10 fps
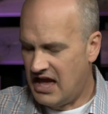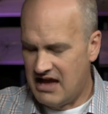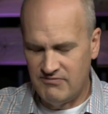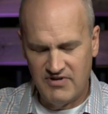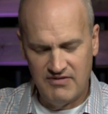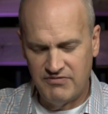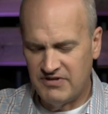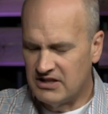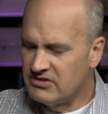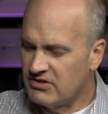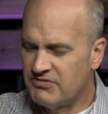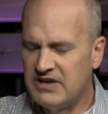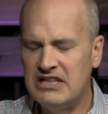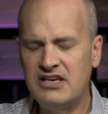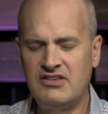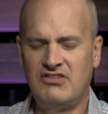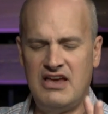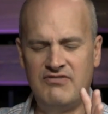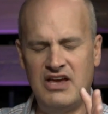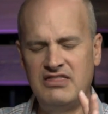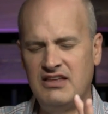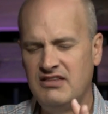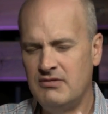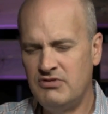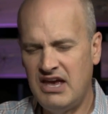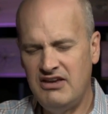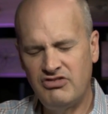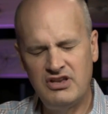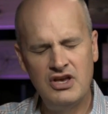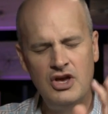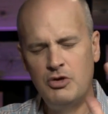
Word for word: I'm, I'm feeling those feelings. I've got that temptation